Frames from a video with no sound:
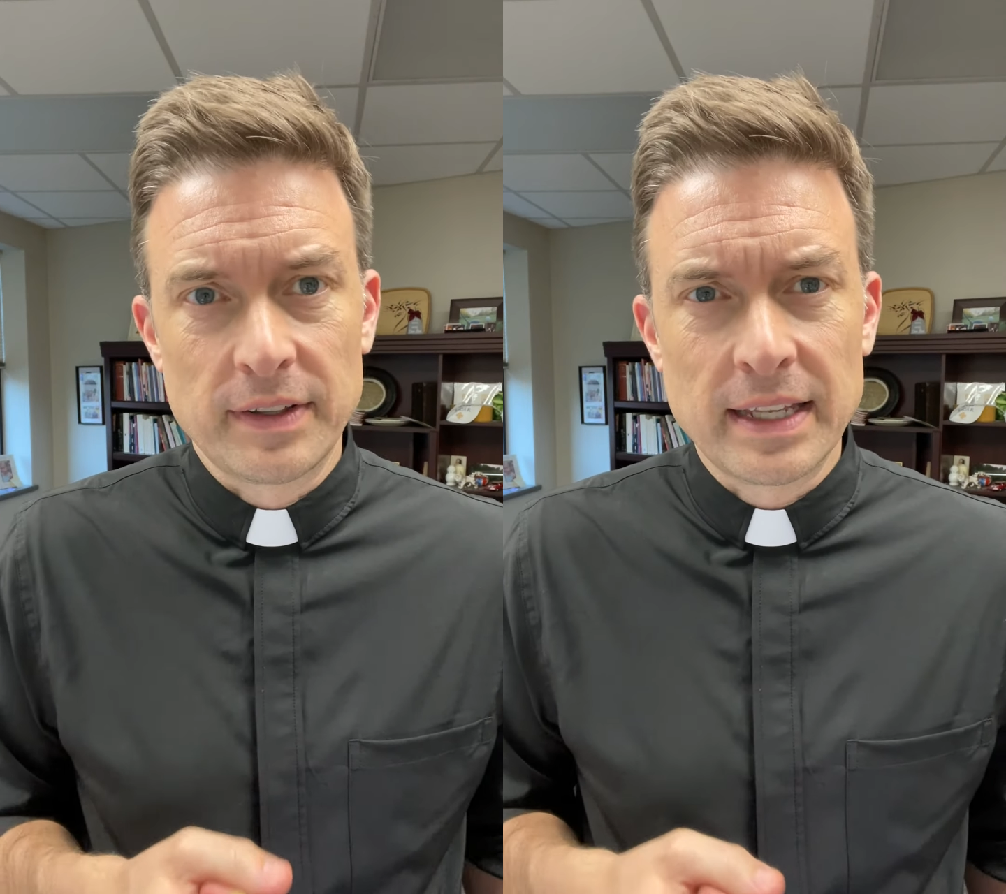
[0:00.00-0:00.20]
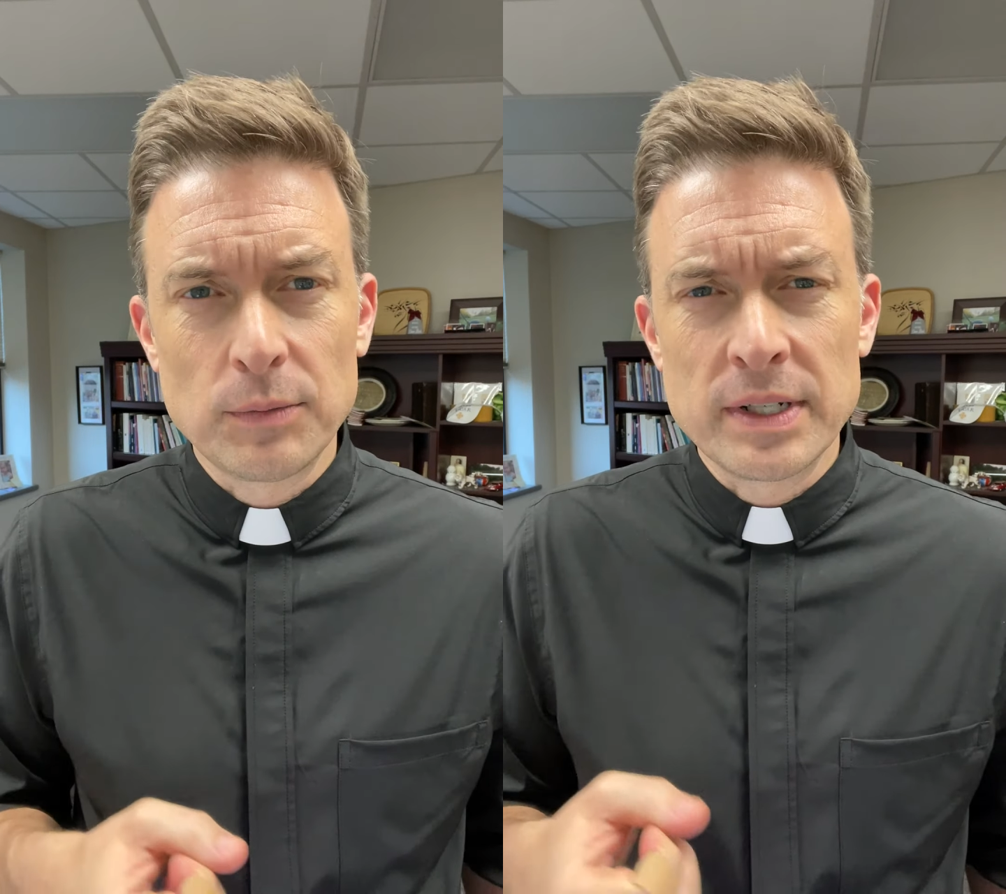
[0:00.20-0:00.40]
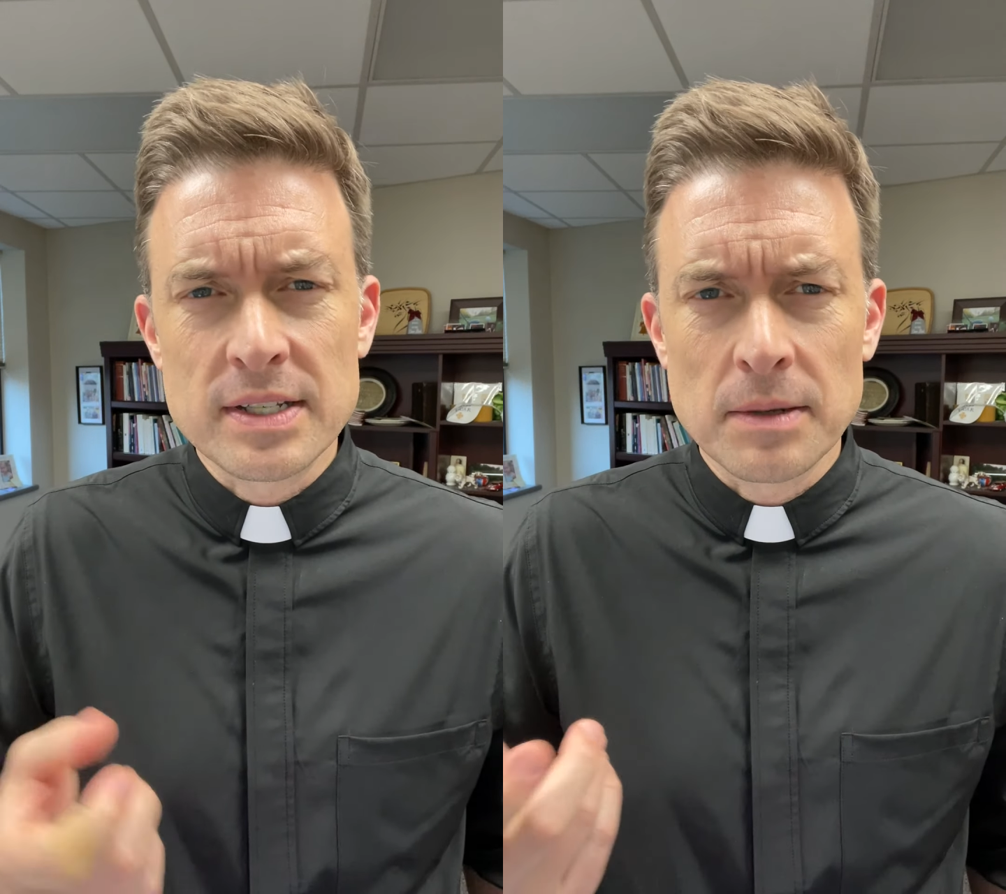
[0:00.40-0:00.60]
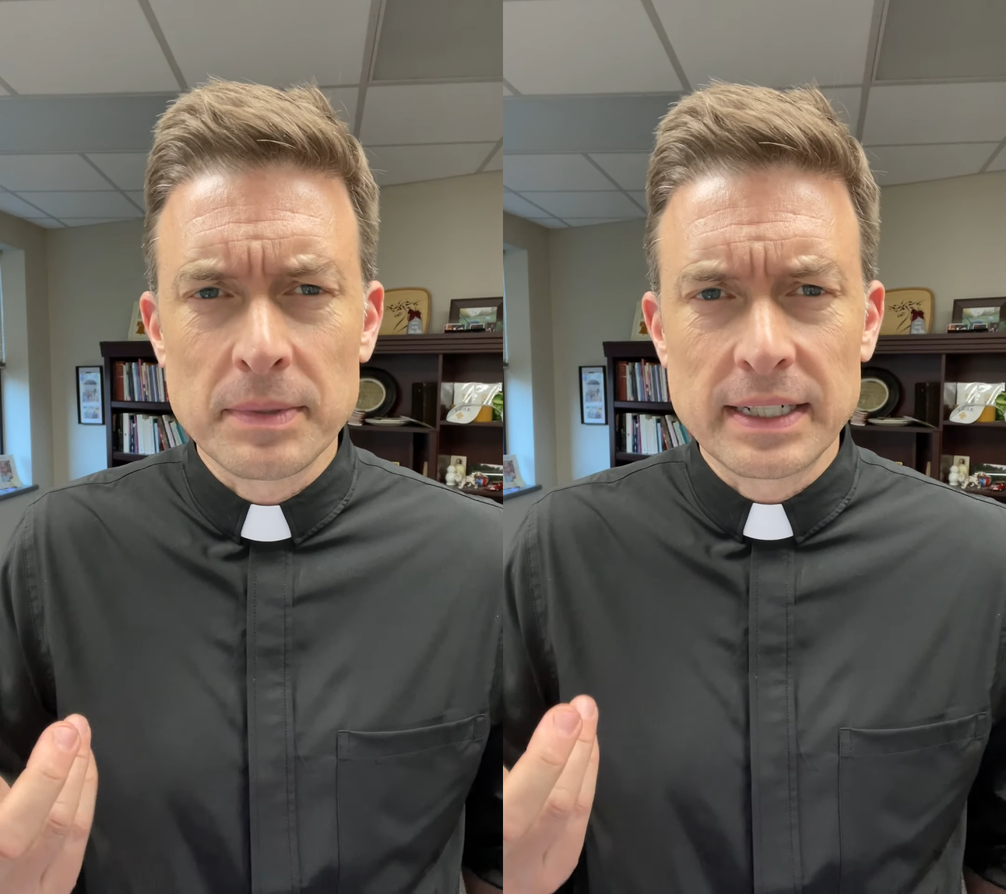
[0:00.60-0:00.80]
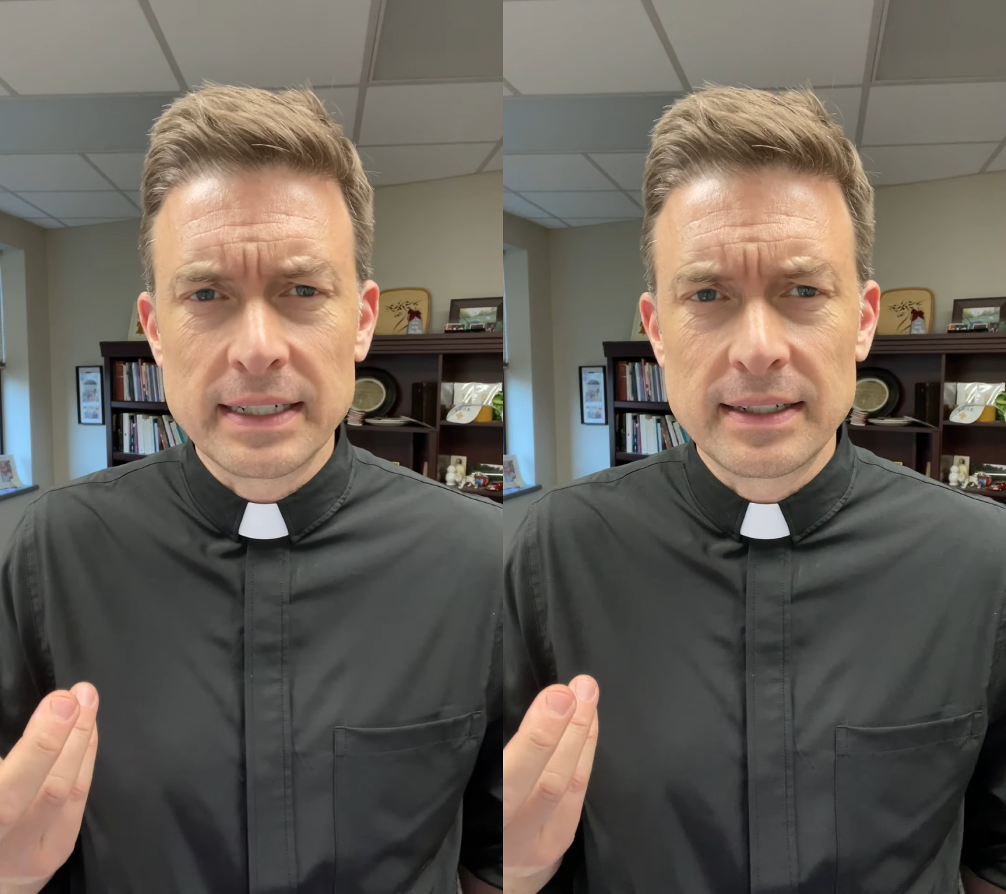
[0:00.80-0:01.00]
And then when
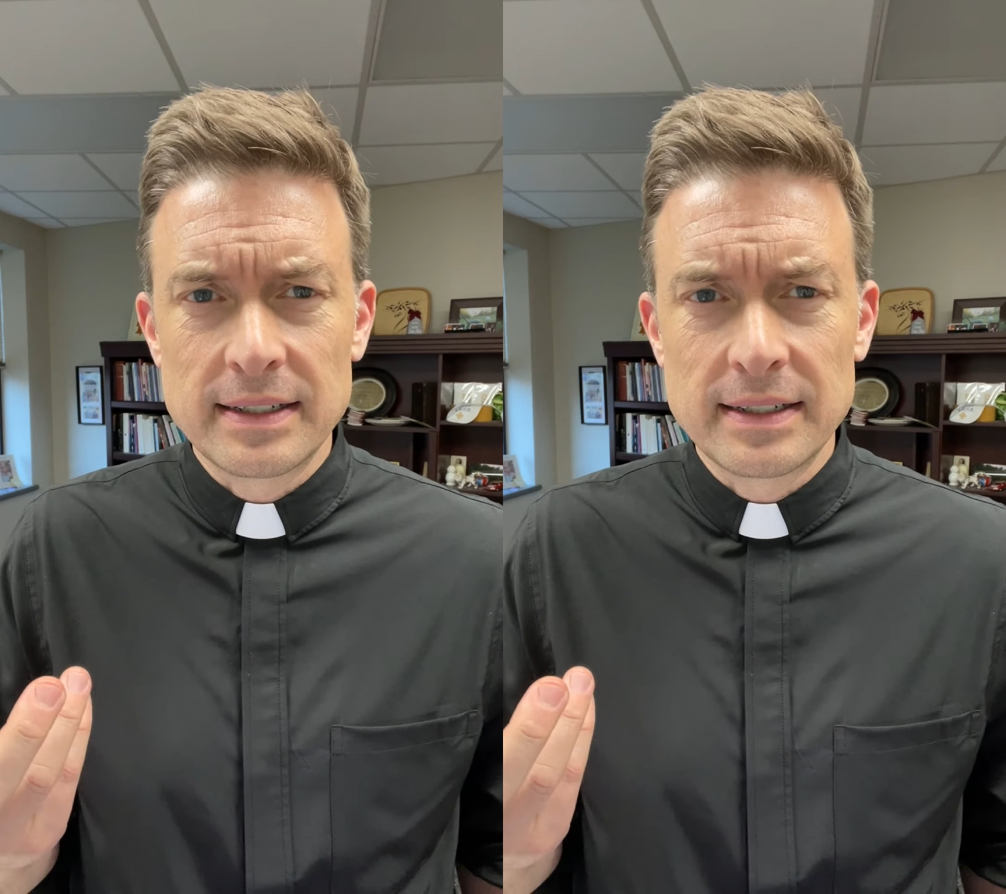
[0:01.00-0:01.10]
somebody